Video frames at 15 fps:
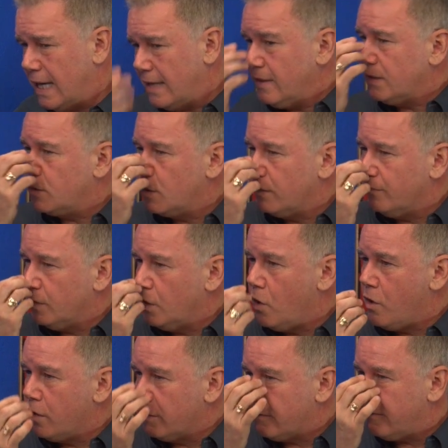He had this sort of
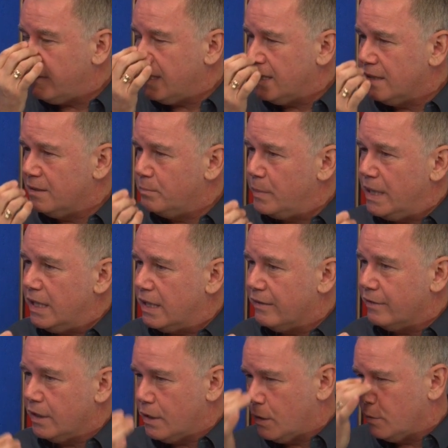long, thin beak
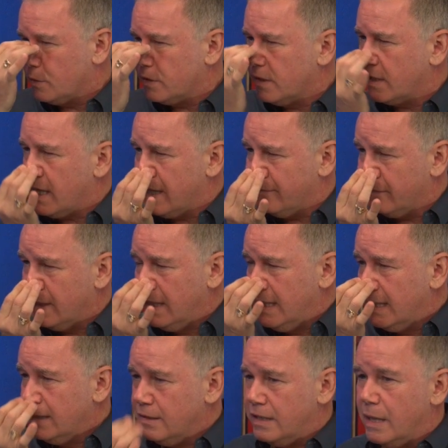of a nose that kind of
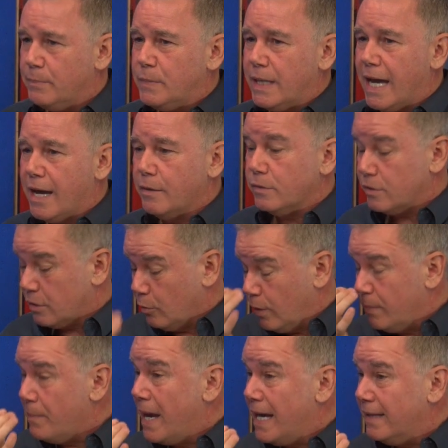dipped down. So
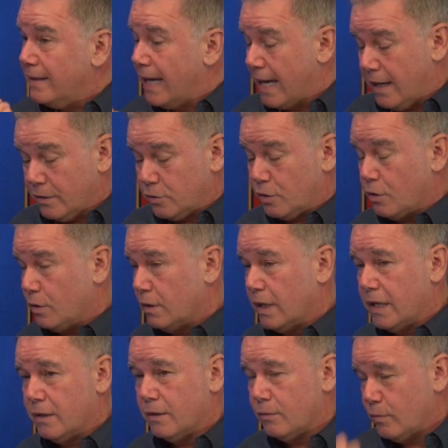we made that. I'll show you
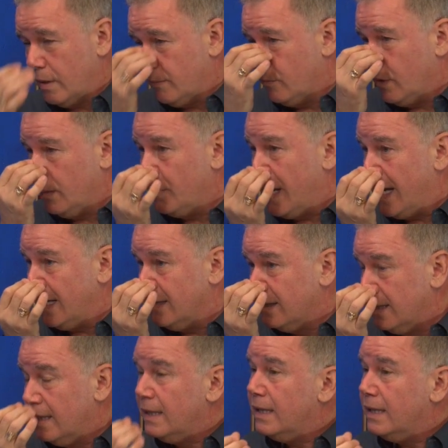later, and we we made.